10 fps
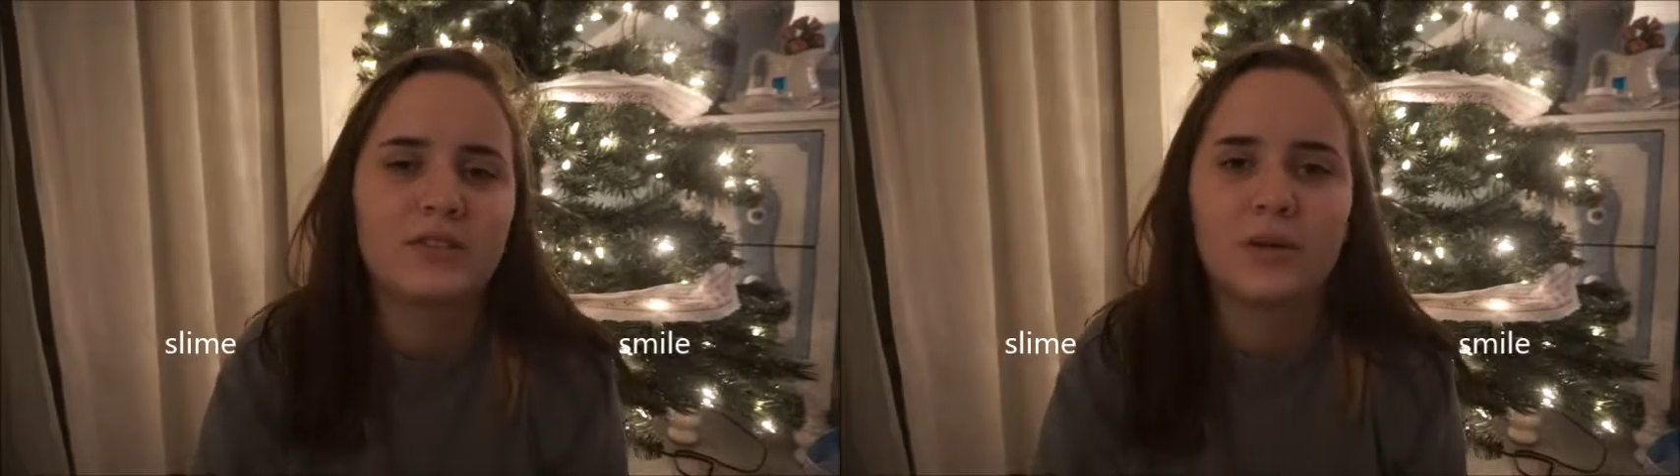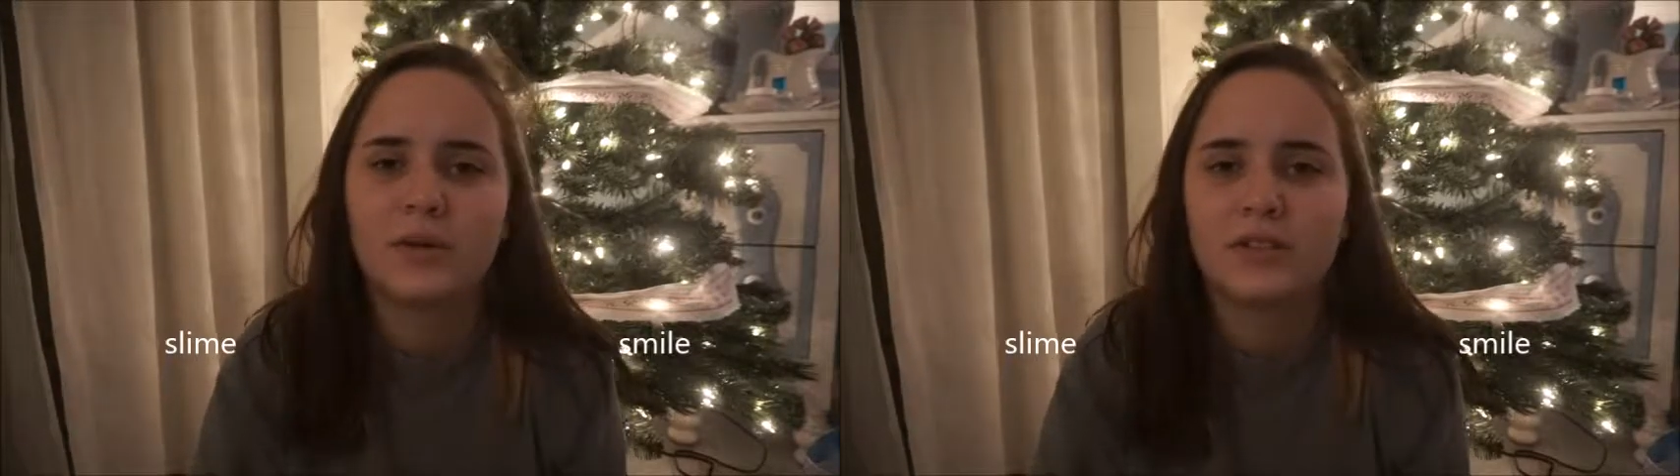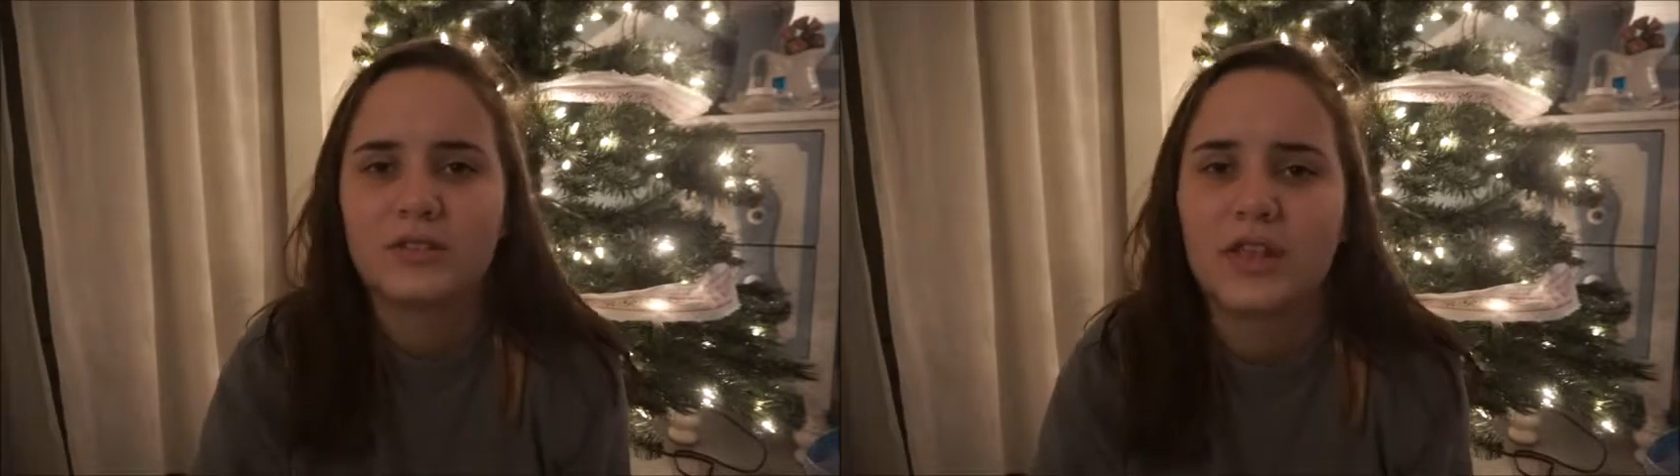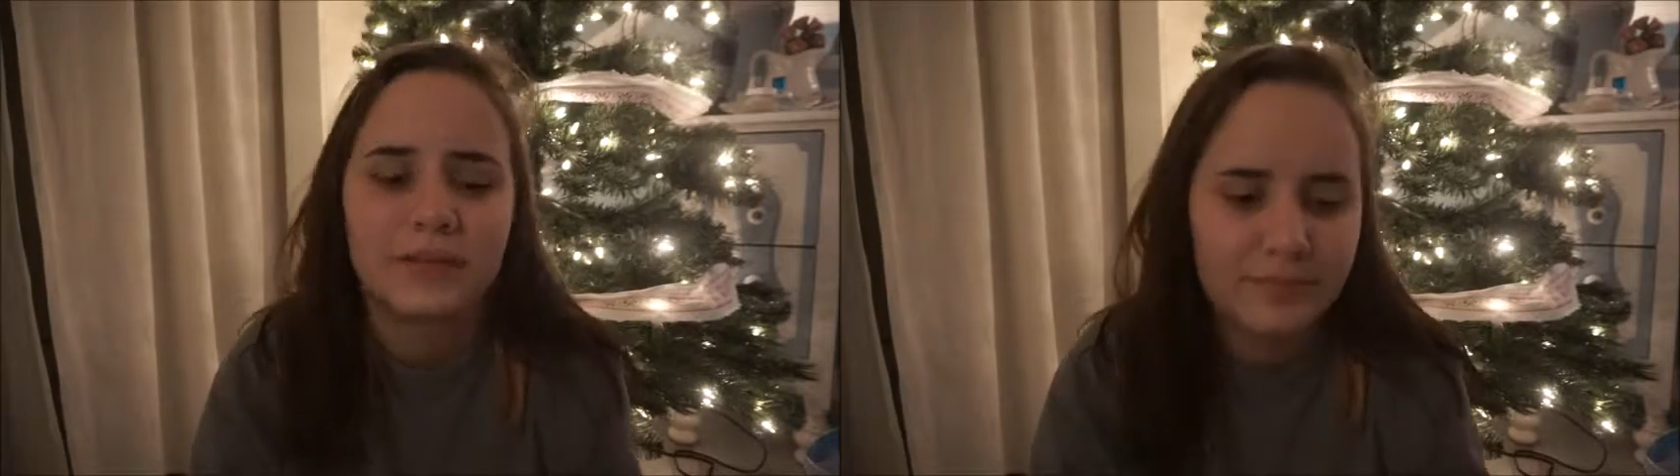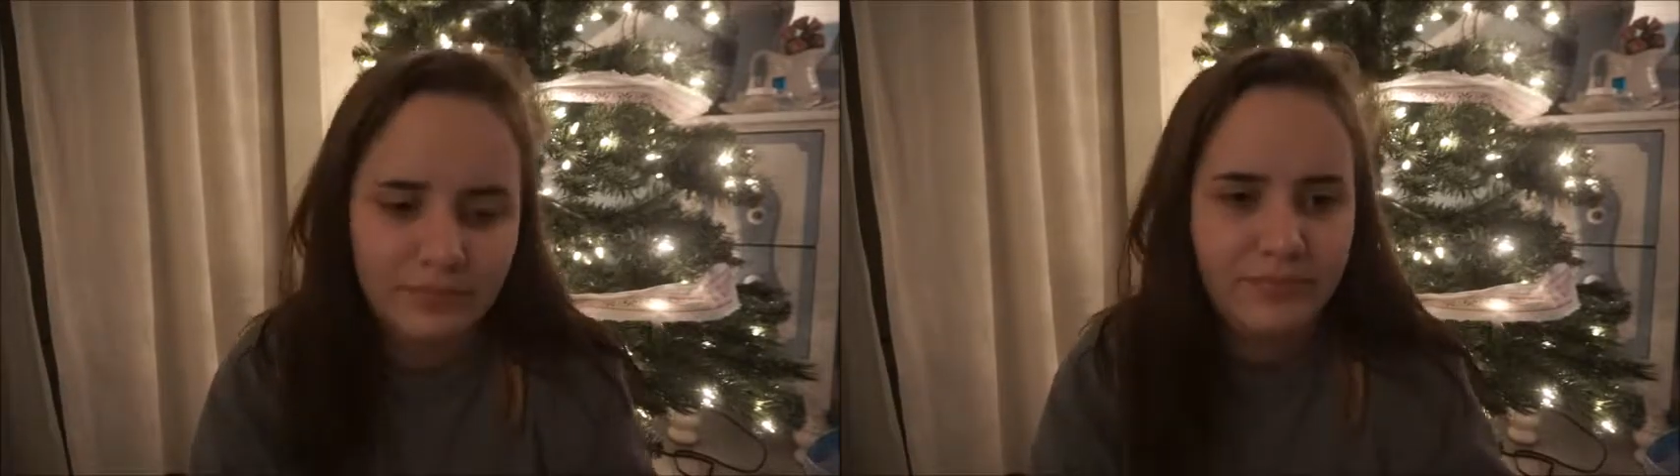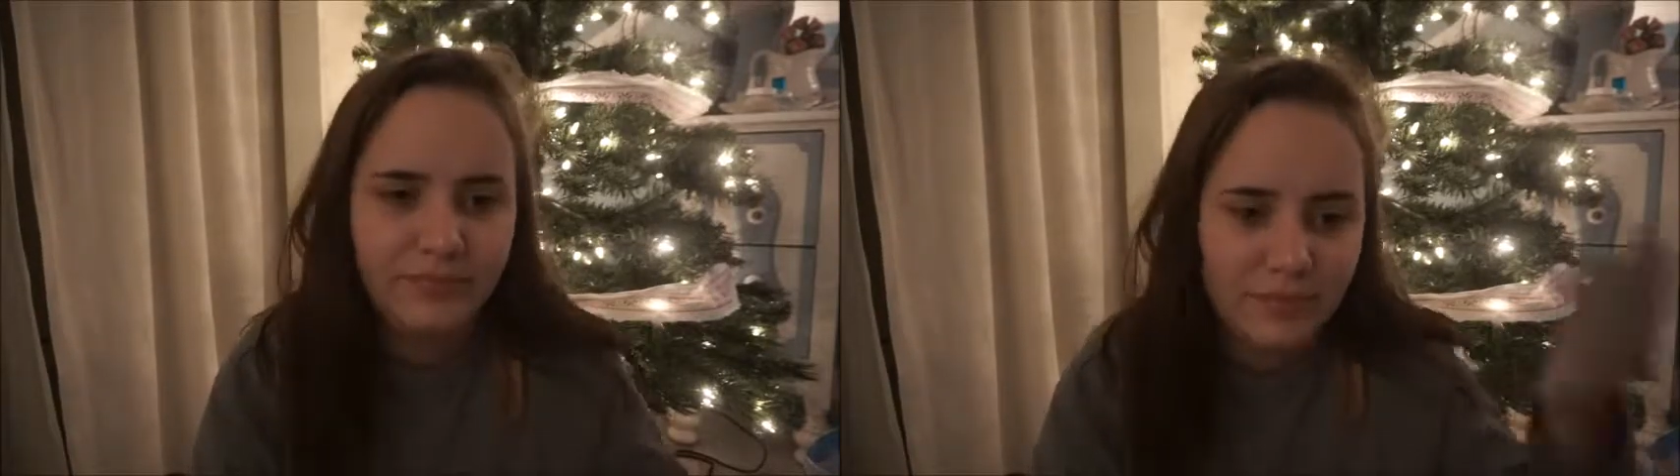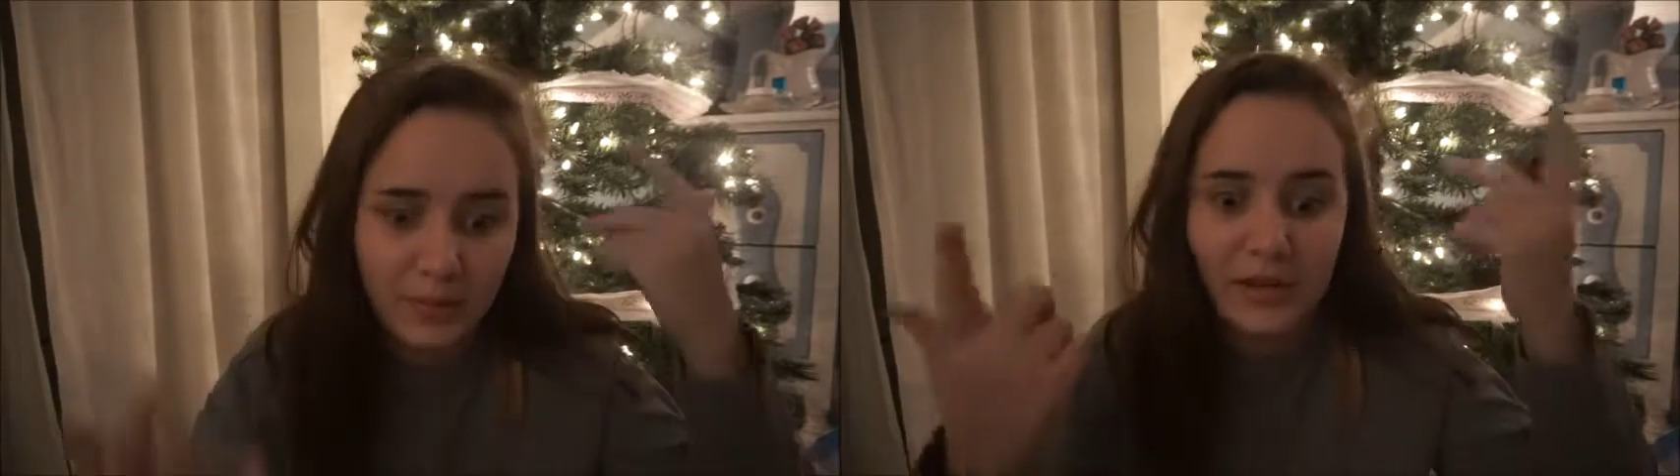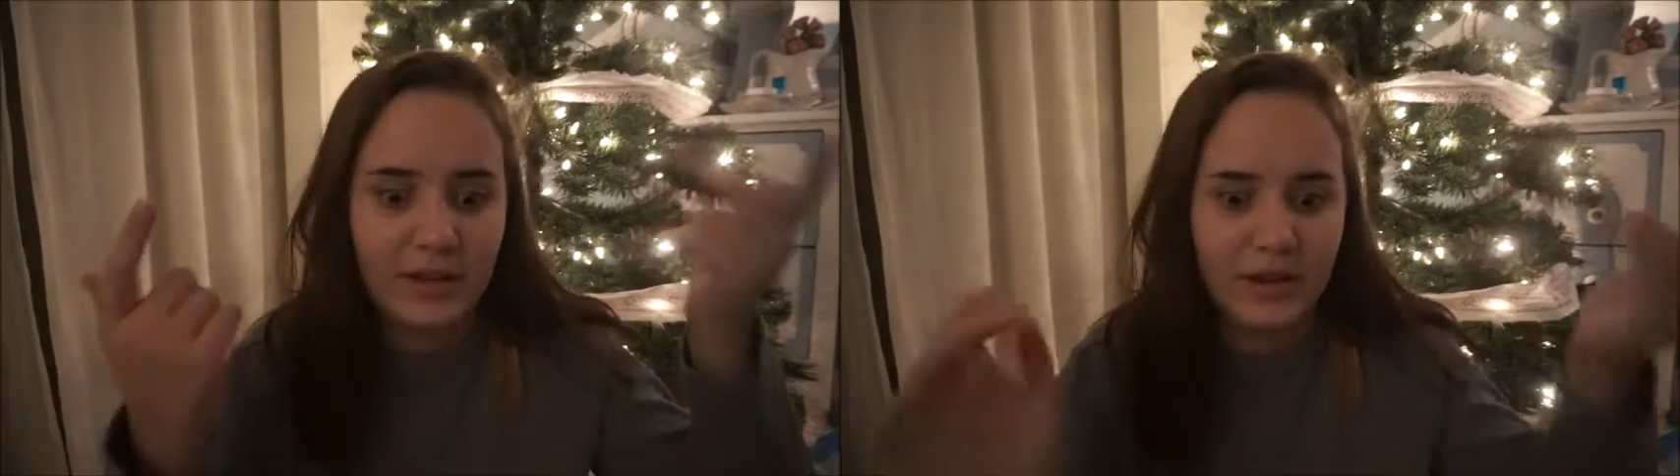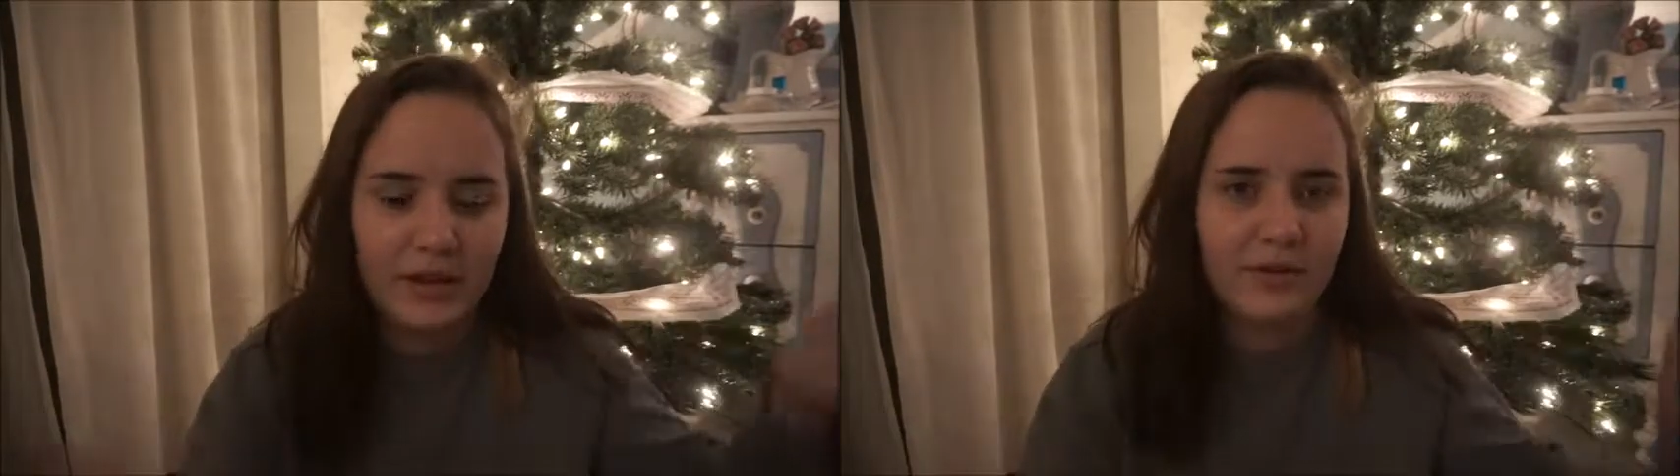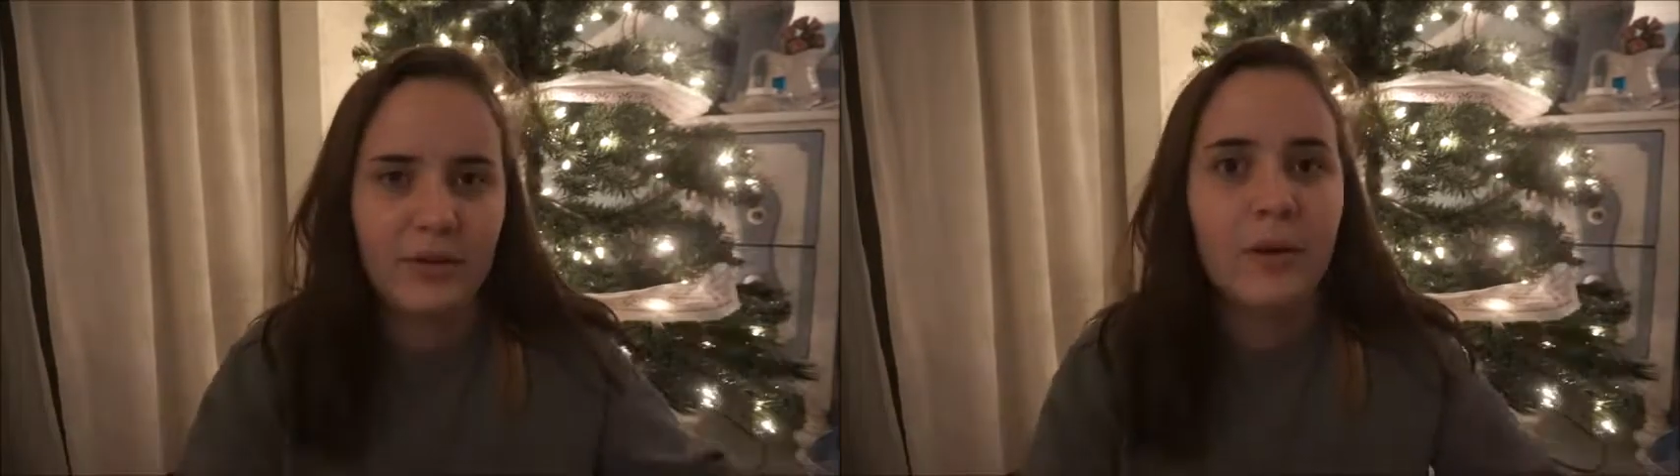so it's just like in my head,
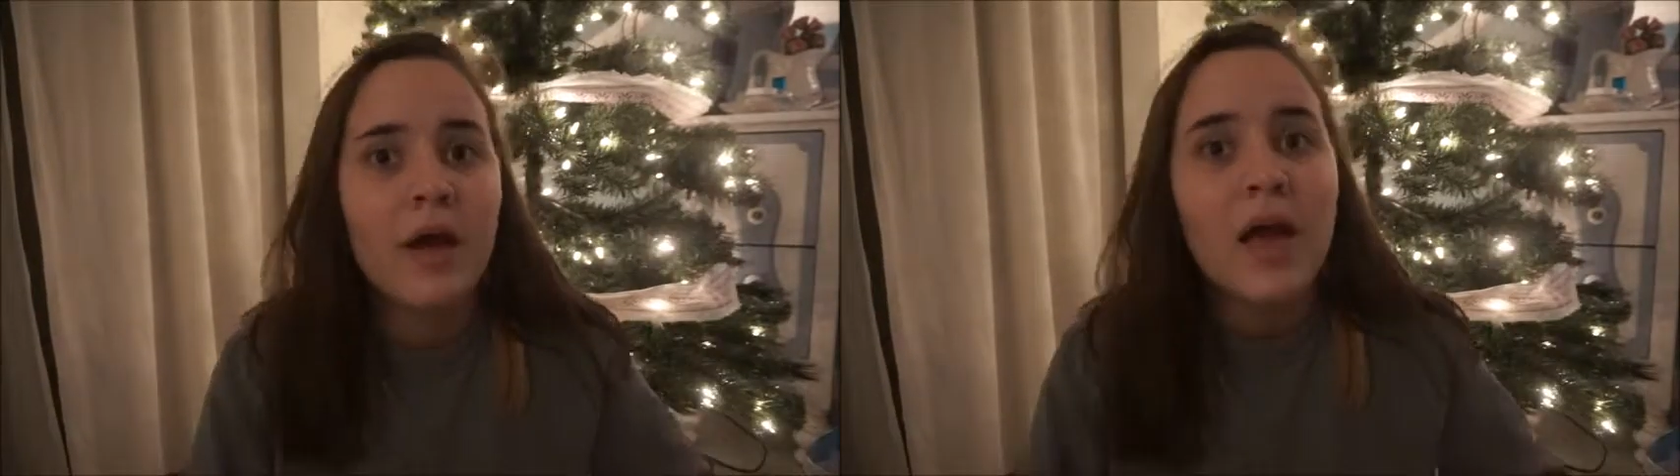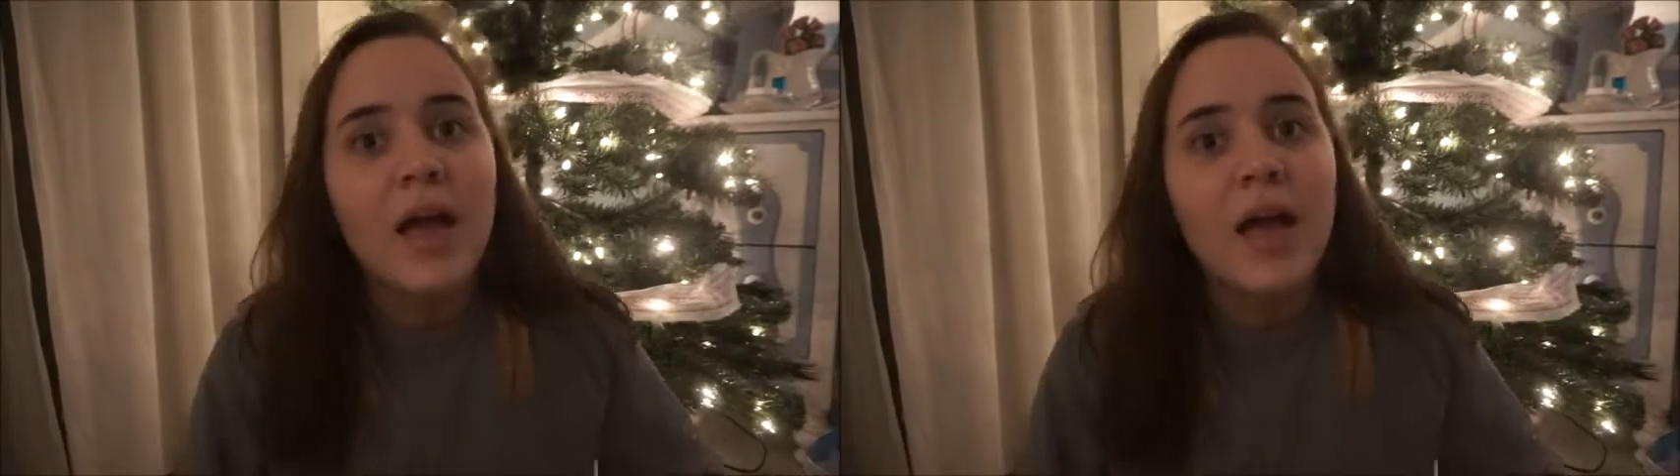I don't know.